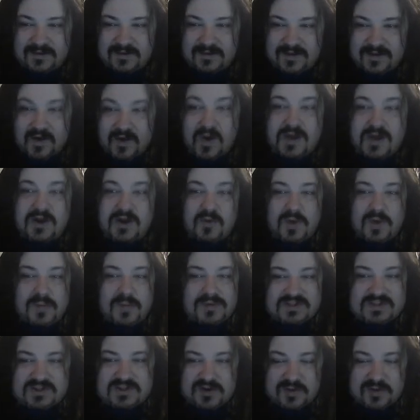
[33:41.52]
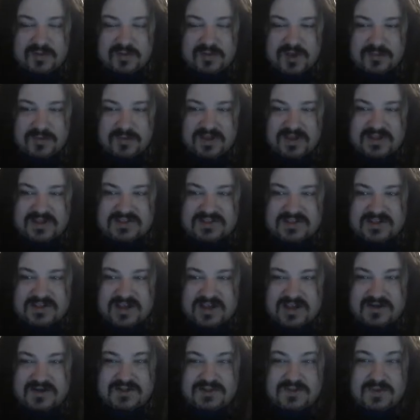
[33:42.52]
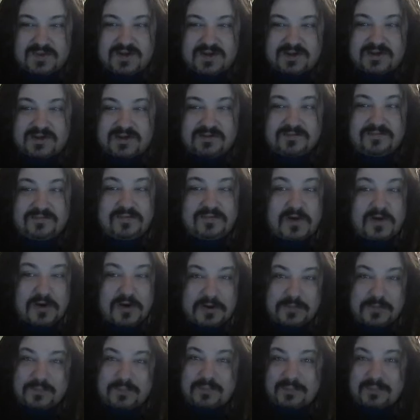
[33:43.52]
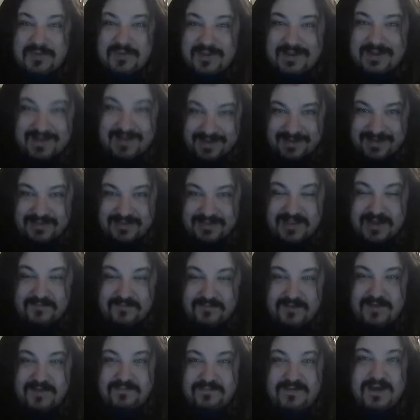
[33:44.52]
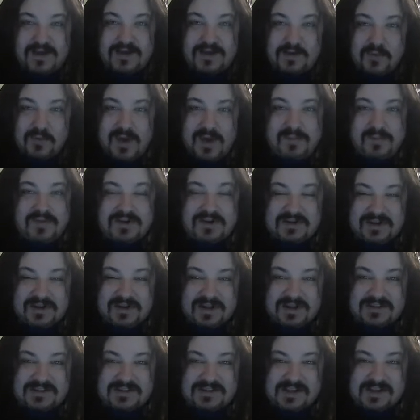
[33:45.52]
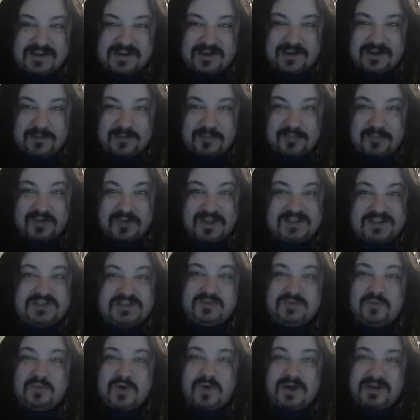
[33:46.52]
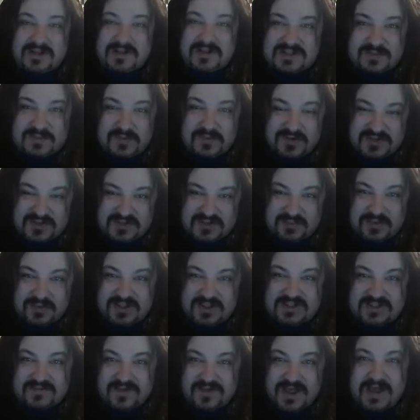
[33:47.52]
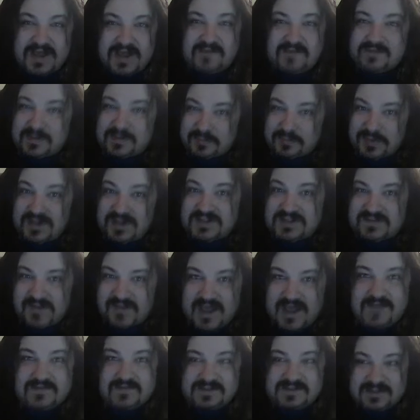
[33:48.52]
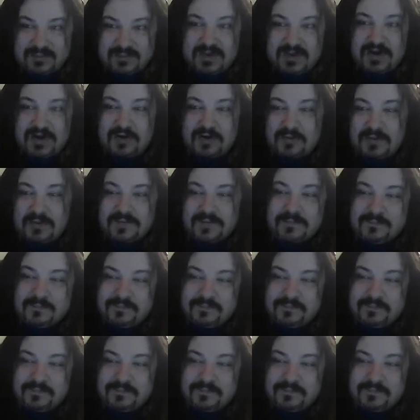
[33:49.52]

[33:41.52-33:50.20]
Oh, I know weapons don't impact my AC. I just want to confirm that if I find a weapon and it's like +1 as opposed to +5, the +5 is the better one.